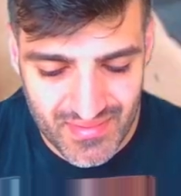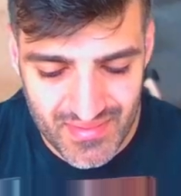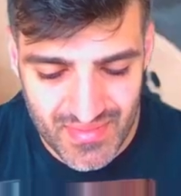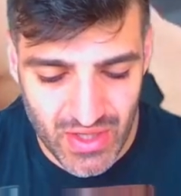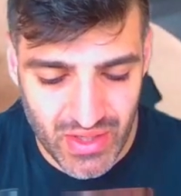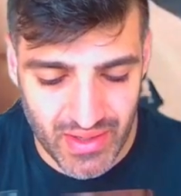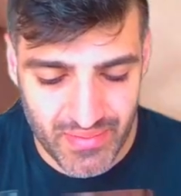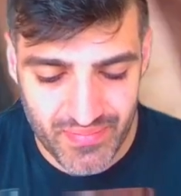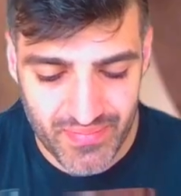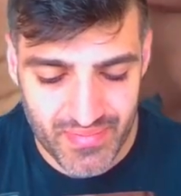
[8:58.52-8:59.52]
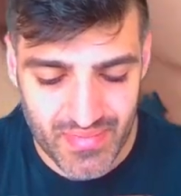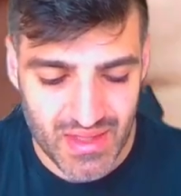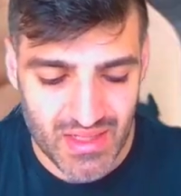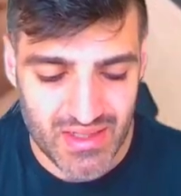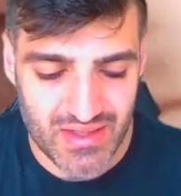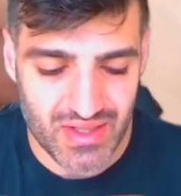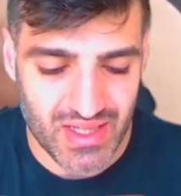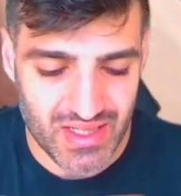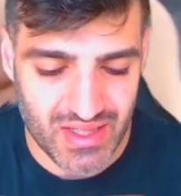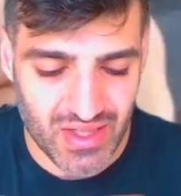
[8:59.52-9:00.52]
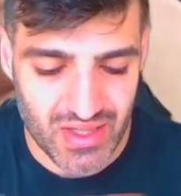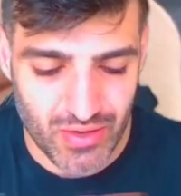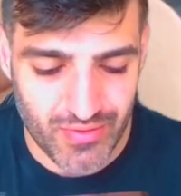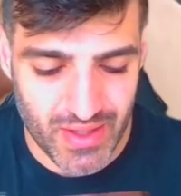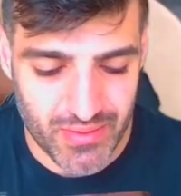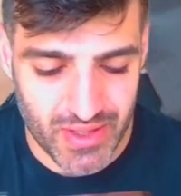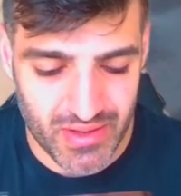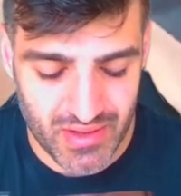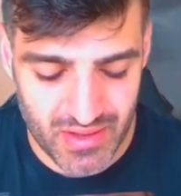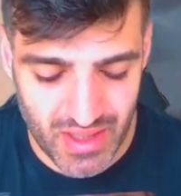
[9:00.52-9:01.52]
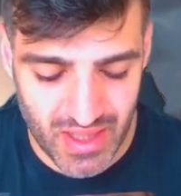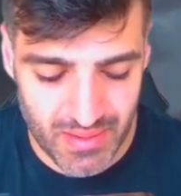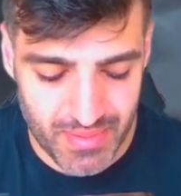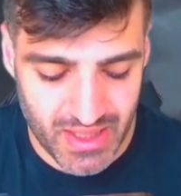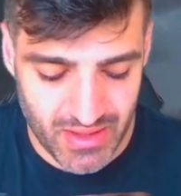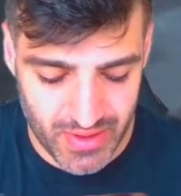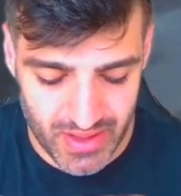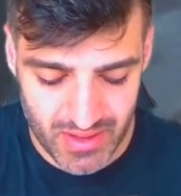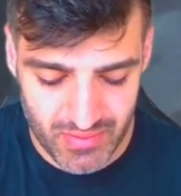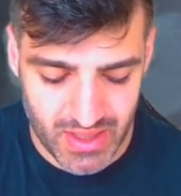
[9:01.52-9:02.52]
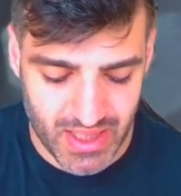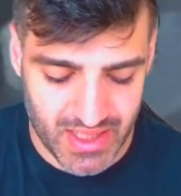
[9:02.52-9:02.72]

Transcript: Okay, because you can go Fenrir. But anyway, we're not going